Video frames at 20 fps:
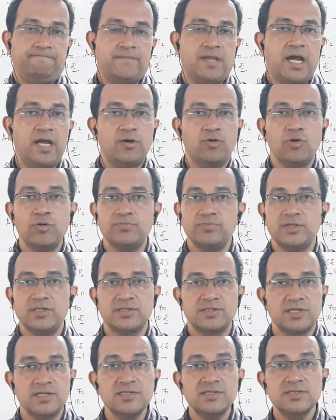I hope
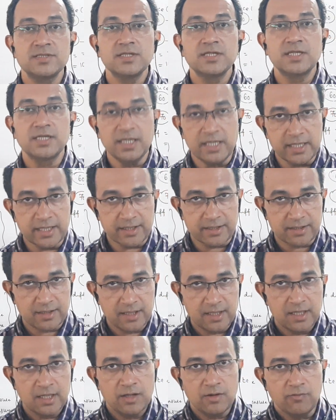this is clear.
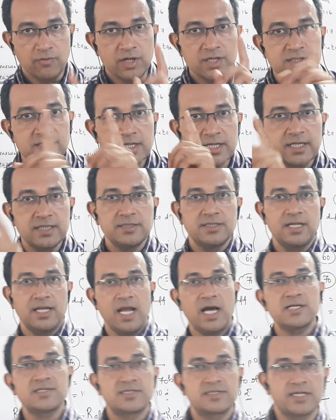Once again, the
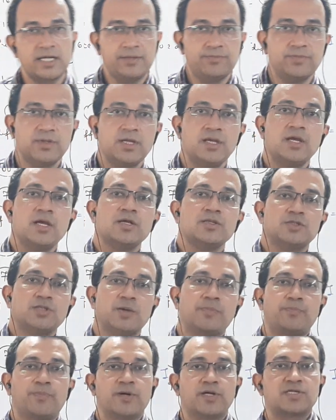last one,
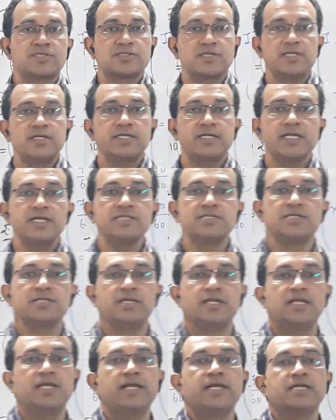the
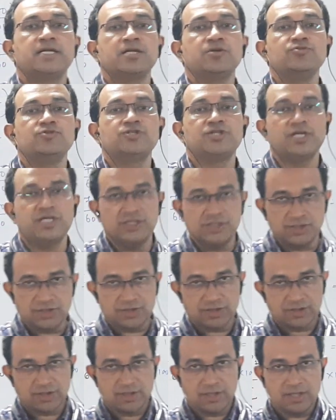percentage relative change.
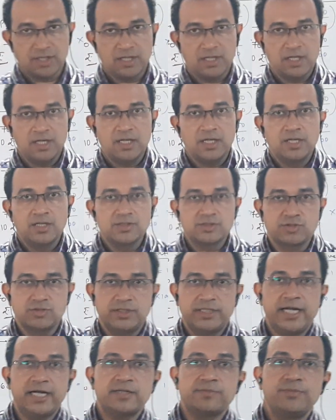So
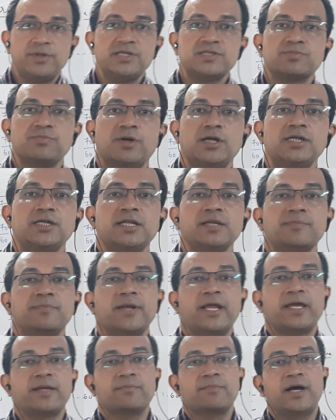that means
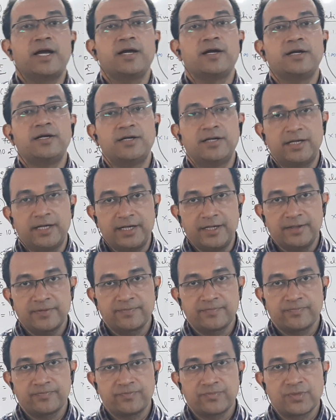multiplied by 100.
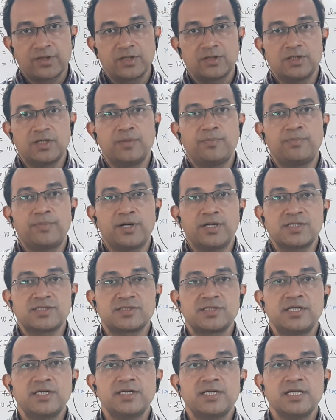The
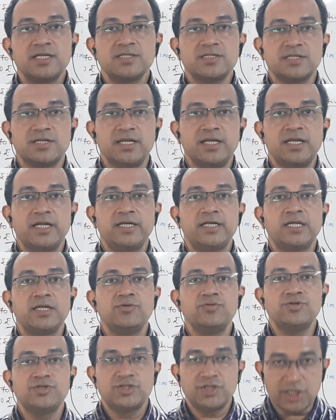percentage
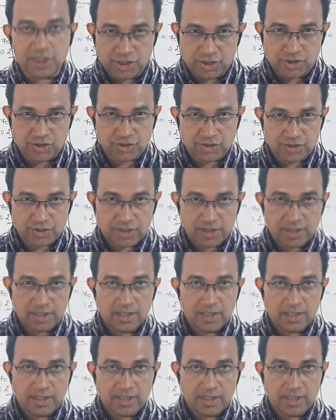relative change